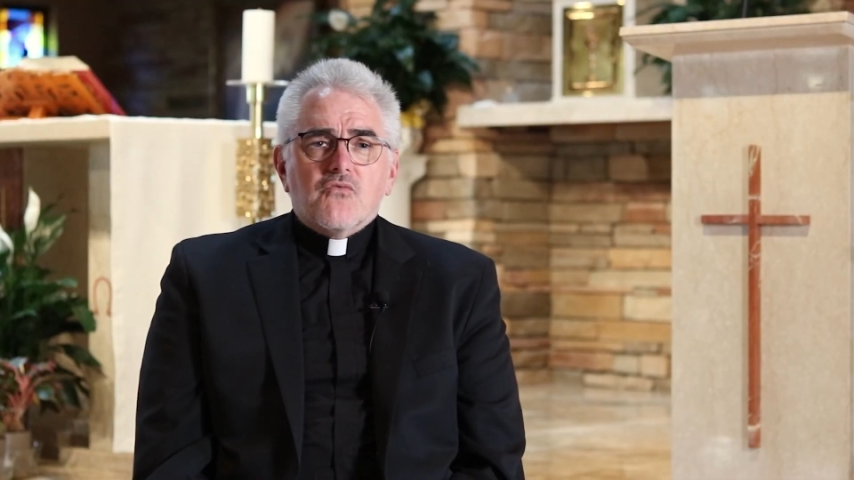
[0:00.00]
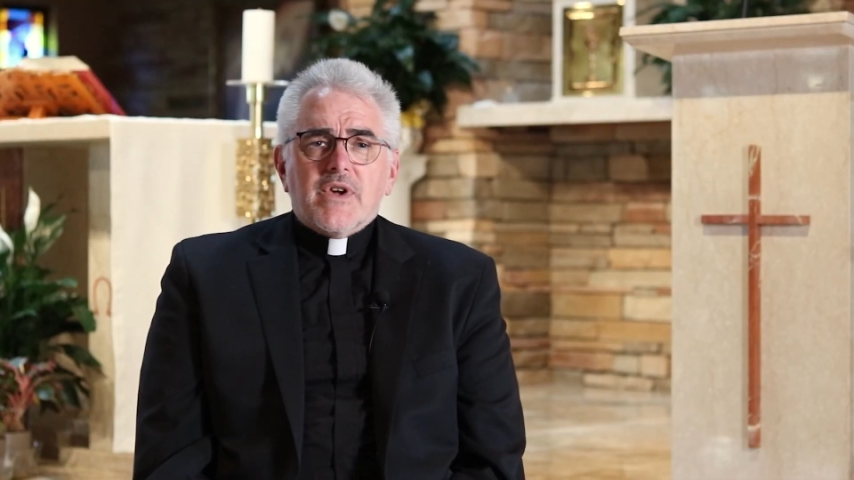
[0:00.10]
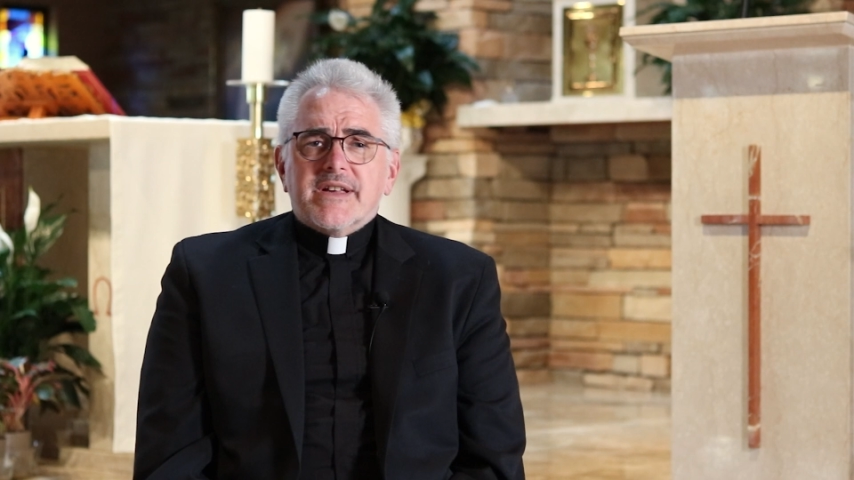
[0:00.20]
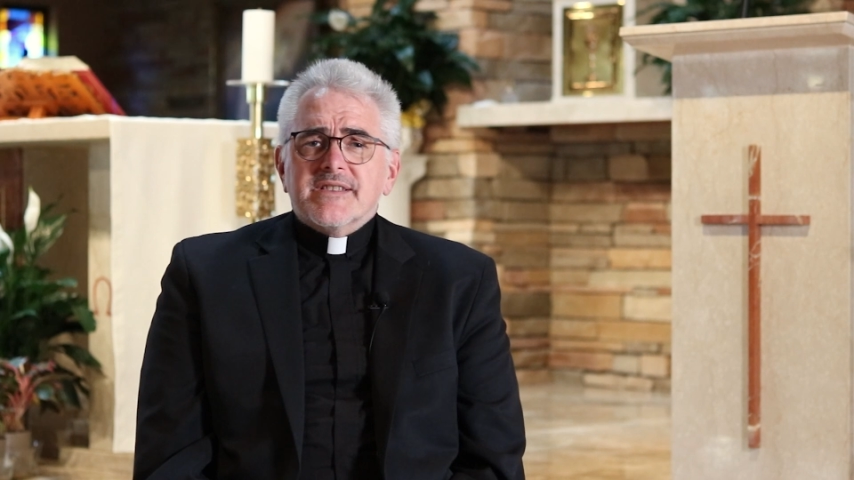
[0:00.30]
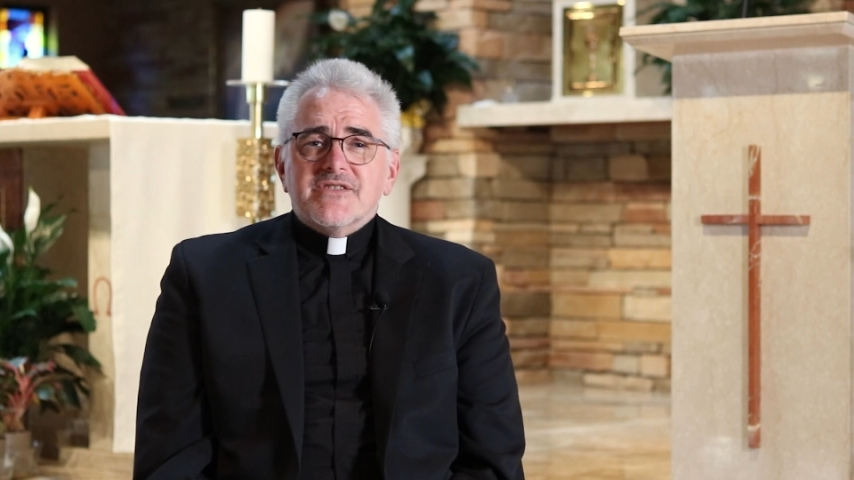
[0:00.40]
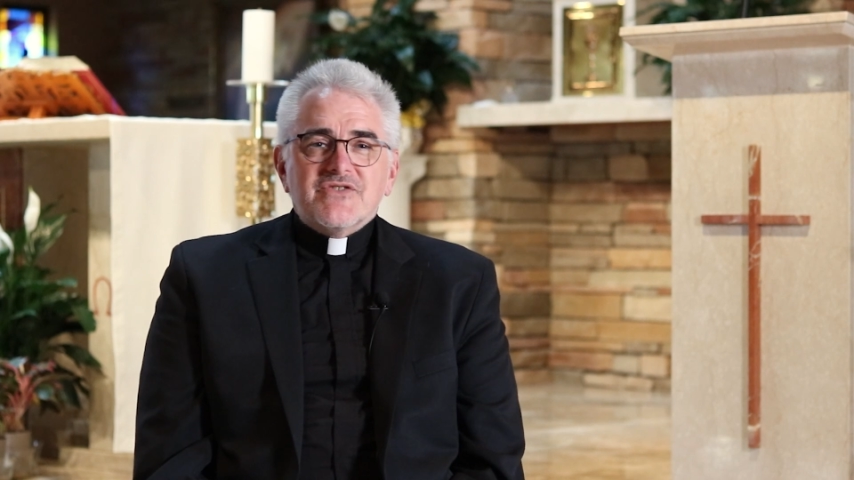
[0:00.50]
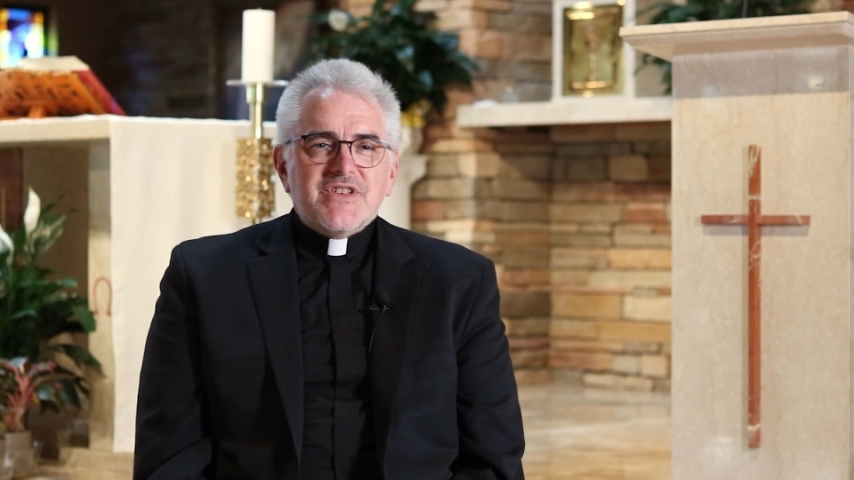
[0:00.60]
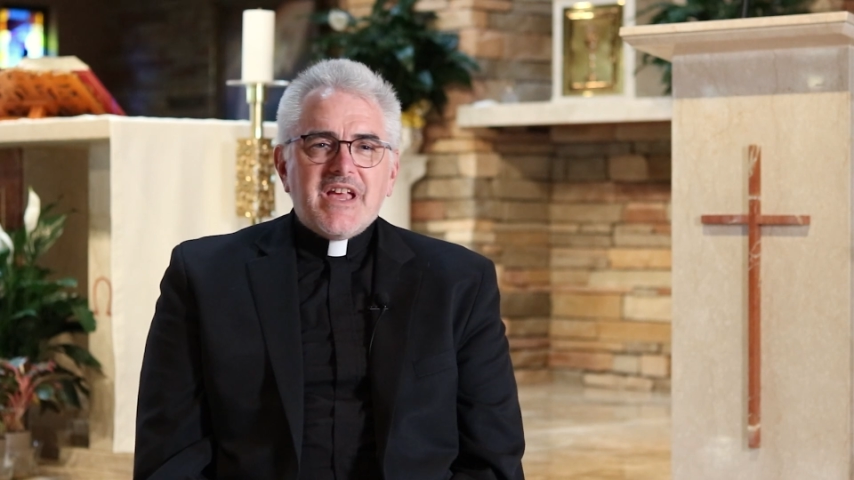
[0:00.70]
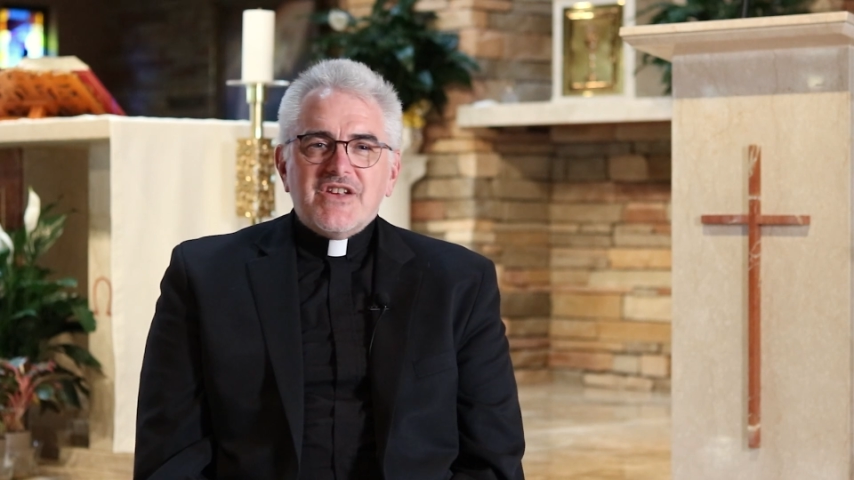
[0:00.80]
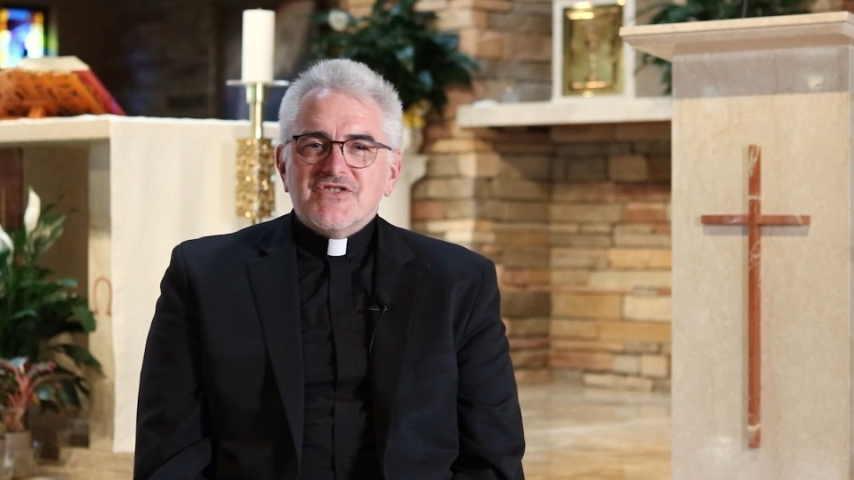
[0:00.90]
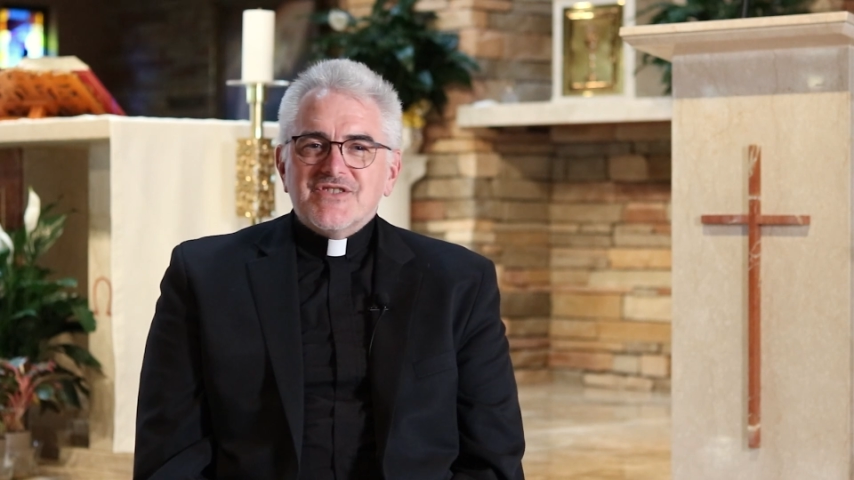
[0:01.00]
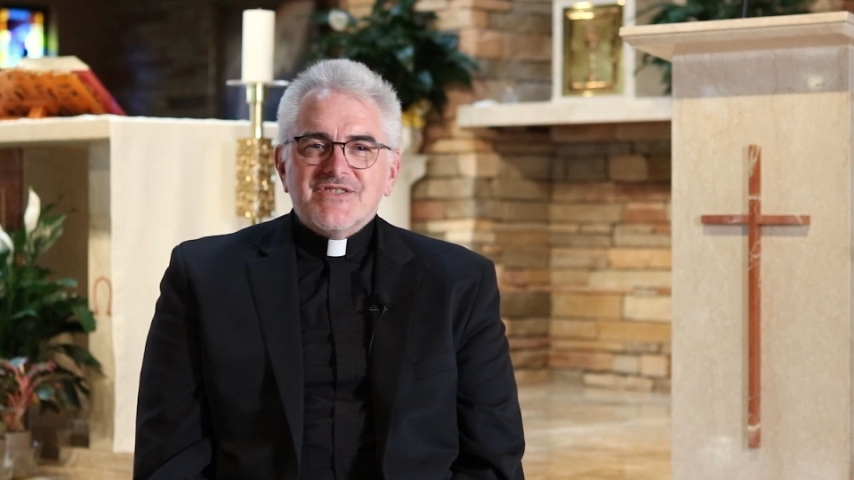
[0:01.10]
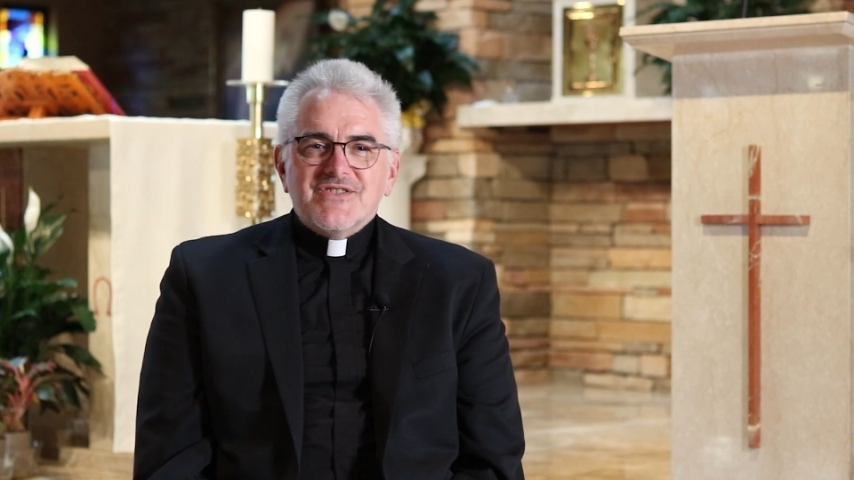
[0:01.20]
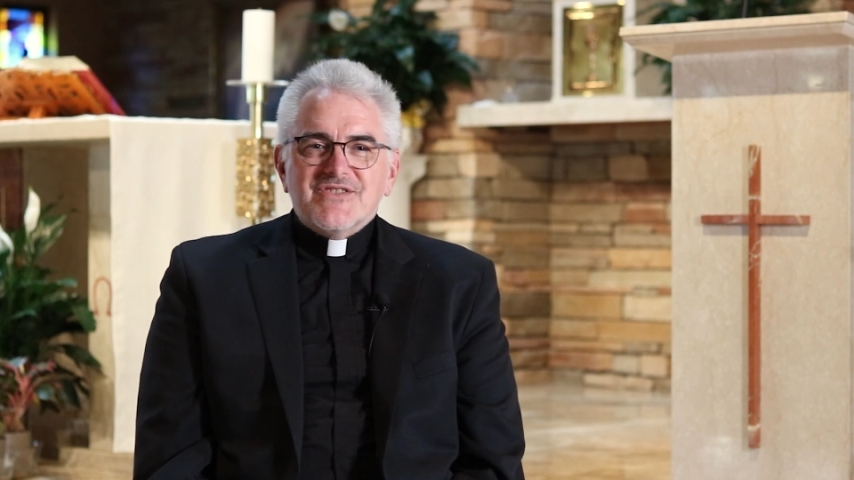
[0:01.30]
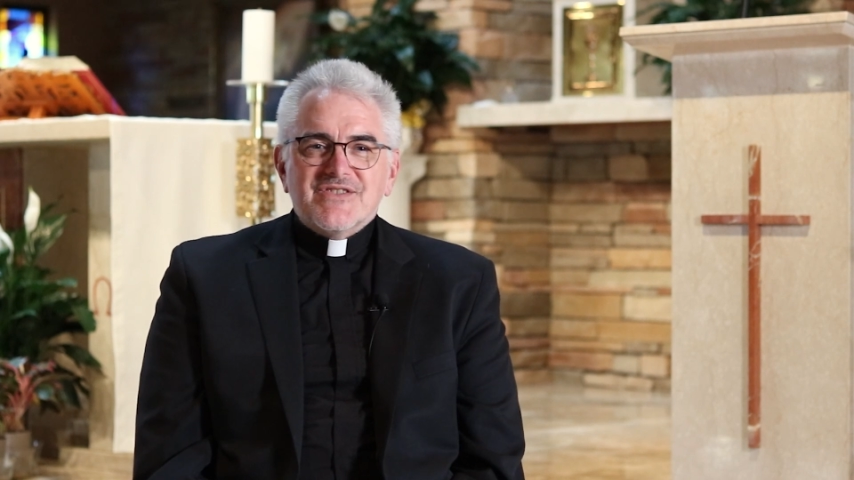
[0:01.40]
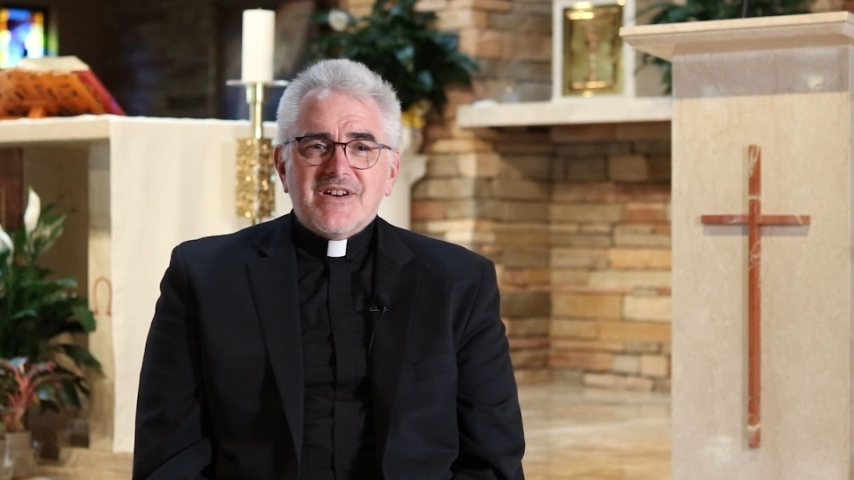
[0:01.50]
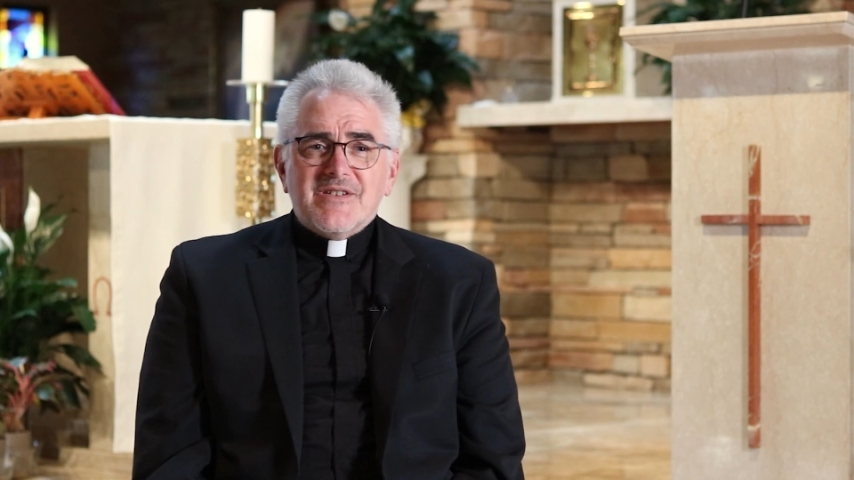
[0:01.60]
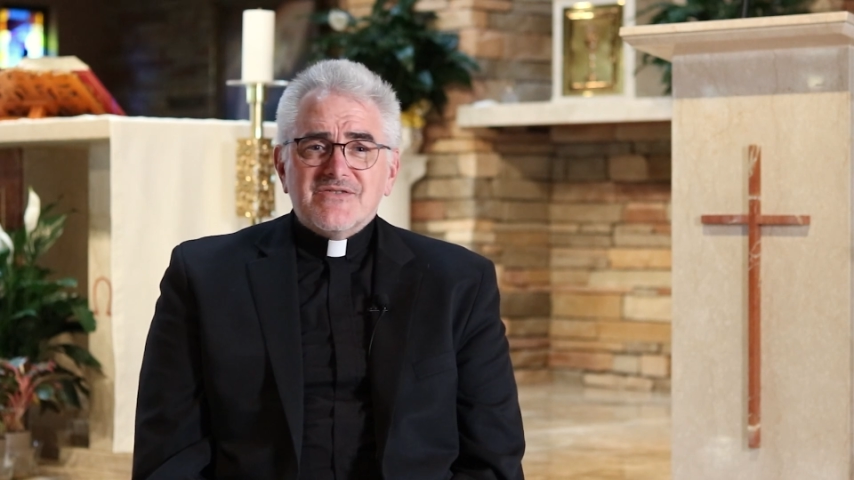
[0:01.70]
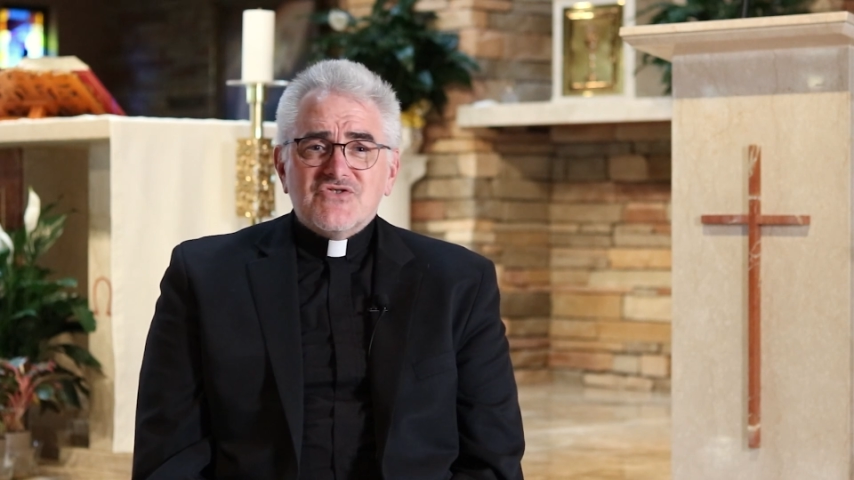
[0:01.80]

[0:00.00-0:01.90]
reconciliations.